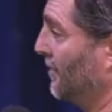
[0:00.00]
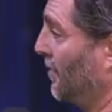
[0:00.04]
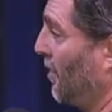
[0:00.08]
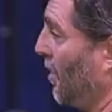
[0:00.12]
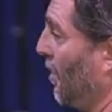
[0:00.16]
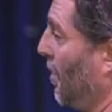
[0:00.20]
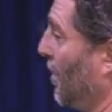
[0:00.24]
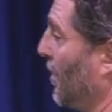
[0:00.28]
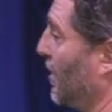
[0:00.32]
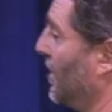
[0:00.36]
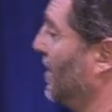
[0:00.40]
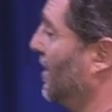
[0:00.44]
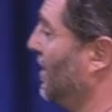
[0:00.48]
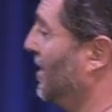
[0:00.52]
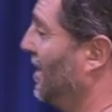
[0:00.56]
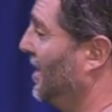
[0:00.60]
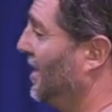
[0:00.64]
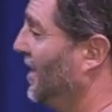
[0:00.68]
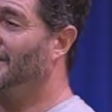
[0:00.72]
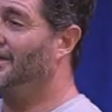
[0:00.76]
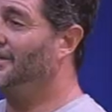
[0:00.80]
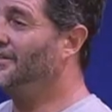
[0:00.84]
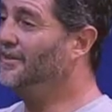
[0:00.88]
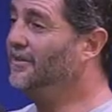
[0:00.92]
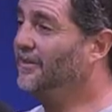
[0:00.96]
of God,
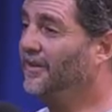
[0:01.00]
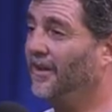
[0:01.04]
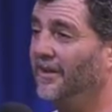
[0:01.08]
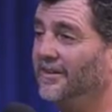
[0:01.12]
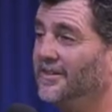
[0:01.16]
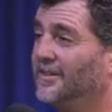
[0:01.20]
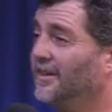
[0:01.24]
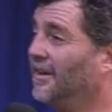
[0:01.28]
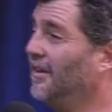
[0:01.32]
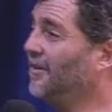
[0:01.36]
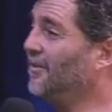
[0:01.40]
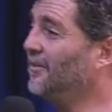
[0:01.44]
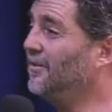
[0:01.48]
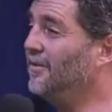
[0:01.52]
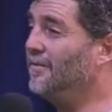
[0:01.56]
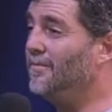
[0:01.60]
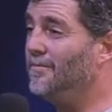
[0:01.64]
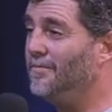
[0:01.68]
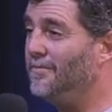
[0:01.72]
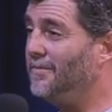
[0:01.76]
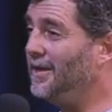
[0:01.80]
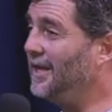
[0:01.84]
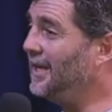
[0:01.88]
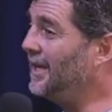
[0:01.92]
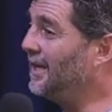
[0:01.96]
you're going to go through
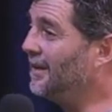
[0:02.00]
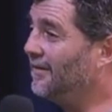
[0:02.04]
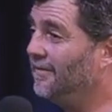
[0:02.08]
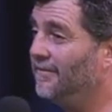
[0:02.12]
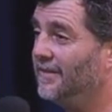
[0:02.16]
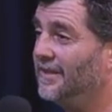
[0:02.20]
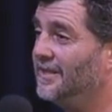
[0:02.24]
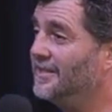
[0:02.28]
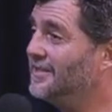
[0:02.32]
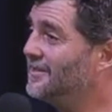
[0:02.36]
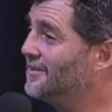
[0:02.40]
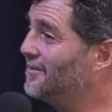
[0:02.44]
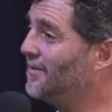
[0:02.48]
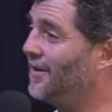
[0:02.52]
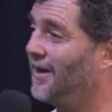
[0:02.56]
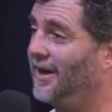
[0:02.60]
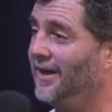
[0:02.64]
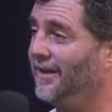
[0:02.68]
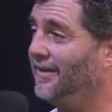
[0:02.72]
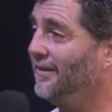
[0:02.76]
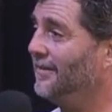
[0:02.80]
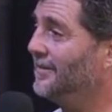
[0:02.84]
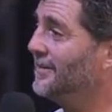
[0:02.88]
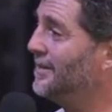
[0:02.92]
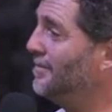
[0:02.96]
many of these
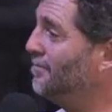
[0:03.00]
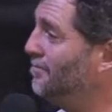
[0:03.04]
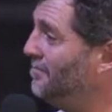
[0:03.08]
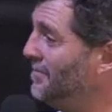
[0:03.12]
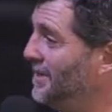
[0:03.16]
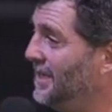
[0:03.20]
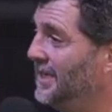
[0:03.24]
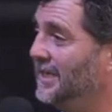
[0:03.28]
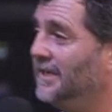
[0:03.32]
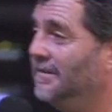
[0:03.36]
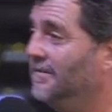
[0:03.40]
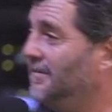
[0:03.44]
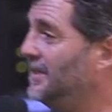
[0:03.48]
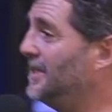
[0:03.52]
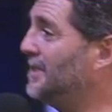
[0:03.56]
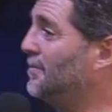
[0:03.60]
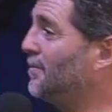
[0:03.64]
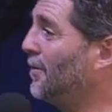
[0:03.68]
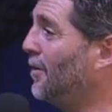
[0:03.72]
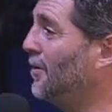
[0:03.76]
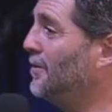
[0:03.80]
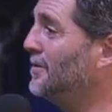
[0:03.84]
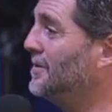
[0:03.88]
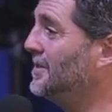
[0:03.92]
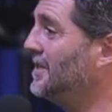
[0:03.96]
trials and many of these
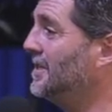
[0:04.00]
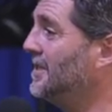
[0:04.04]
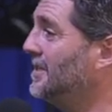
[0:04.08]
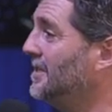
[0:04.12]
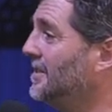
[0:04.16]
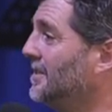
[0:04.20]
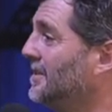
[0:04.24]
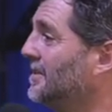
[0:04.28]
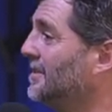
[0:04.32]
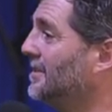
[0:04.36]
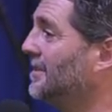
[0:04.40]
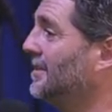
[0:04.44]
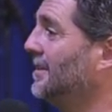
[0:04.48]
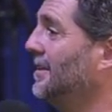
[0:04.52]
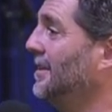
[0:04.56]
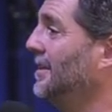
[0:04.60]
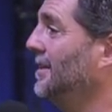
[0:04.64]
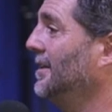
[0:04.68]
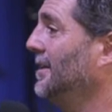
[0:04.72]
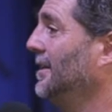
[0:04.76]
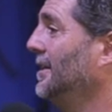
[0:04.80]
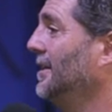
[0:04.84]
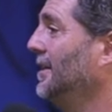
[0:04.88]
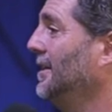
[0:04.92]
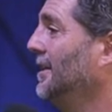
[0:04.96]
processes.
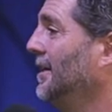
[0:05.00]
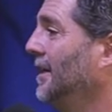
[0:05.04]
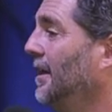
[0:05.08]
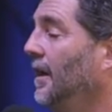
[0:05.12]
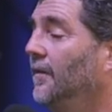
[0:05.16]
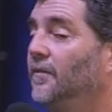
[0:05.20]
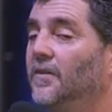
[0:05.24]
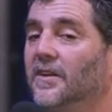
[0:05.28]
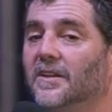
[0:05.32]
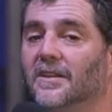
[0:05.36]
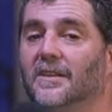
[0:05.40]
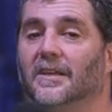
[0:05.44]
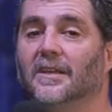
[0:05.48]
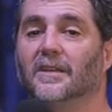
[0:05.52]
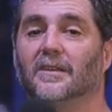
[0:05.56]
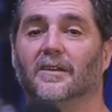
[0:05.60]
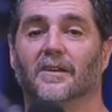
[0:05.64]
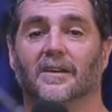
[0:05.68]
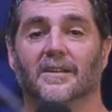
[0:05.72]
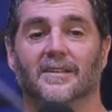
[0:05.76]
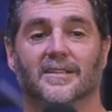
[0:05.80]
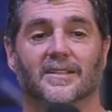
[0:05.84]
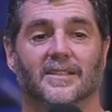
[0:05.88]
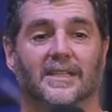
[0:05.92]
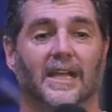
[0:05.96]
If you think you
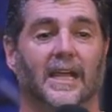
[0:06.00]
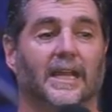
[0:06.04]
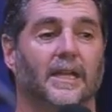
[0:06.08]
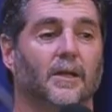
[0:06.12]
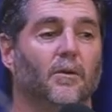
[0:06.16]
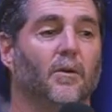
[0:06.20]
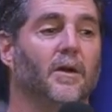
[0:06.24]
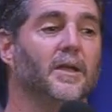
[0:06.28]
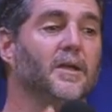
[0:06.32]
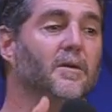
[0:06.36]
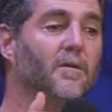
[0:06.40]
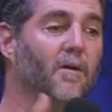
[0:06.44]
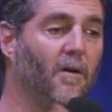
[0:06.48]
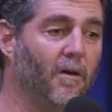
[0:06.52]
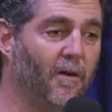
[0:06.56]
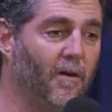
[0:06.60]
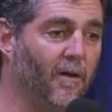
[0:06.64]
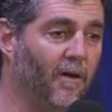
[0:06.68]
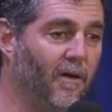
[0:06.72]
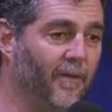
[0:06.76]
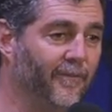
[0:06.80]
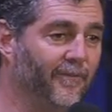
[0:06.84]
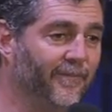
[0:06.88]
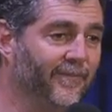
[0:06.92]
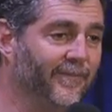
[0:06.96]
can stay the way you
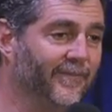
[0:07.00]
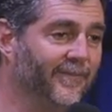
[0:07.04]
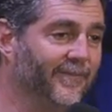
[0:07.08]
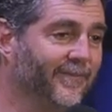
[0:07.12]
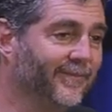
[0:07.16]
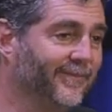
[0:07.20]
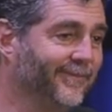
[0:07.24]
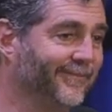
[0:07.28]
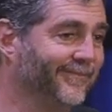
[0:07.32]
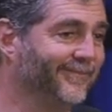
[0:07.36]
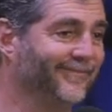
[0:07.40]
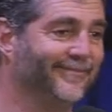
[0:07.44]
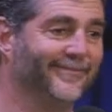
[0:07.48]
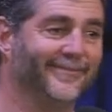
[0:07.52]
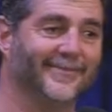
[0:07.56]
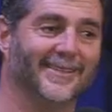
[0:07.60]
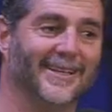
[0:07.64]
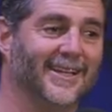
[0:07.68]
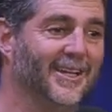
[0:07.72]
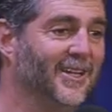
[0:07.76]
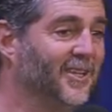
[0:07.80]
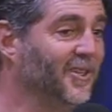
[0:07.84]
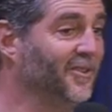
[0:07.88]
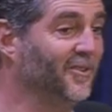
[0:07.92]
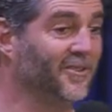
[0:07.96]
are,
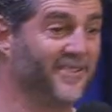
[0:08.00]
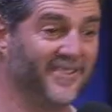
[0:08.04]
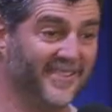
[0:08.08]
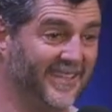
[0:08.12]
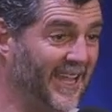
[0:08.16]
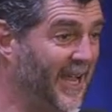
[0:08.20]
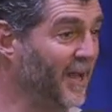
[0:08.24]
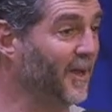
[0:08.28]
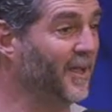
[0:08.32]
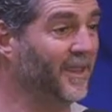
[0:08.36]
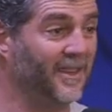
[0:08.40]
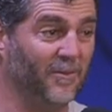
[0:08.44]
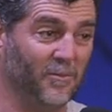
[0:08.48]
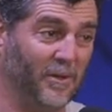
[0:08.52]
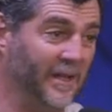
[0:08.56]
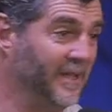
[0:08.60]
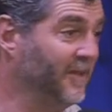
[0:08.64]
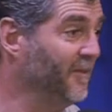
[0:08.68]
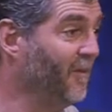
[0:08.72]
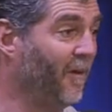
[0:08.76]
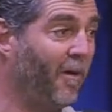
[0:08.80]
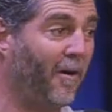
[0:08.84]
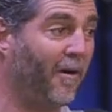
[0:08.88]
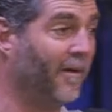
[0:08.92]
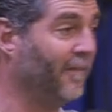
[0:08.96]
you'll stay where
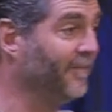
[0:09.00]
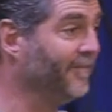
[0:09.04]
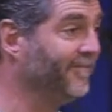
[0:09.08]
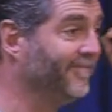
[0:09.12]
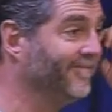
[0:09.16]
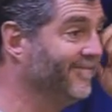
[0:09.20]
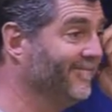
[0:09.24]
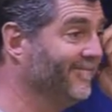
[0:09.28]
you are.